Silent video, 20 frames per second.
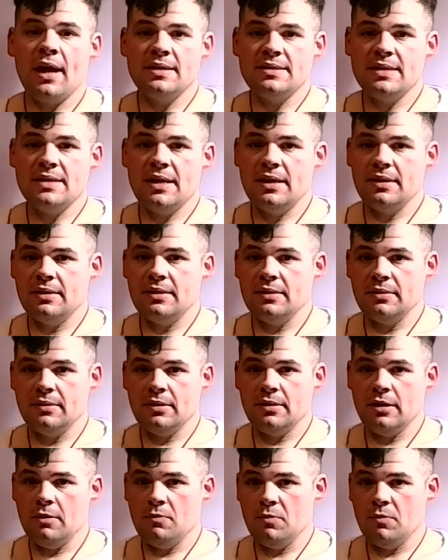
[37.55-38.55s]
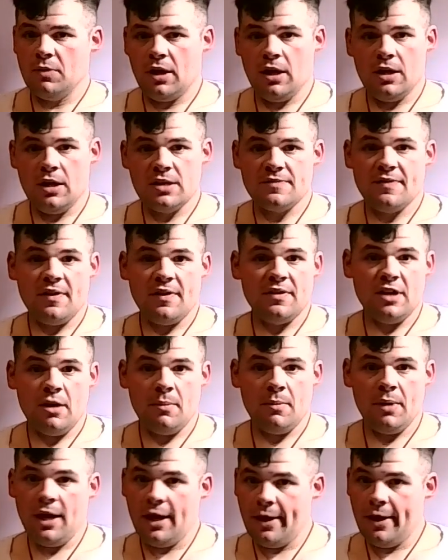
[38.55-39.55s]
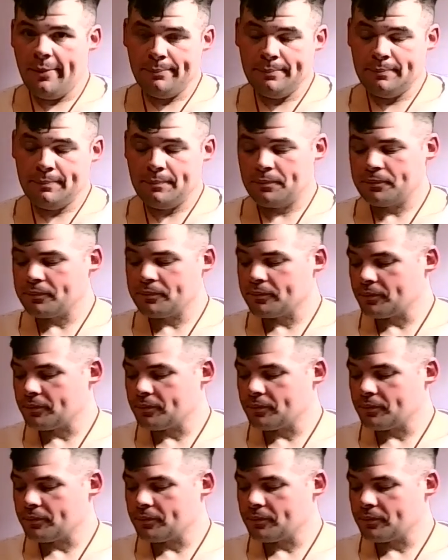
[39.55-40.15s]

content, regardless of how dumb I am.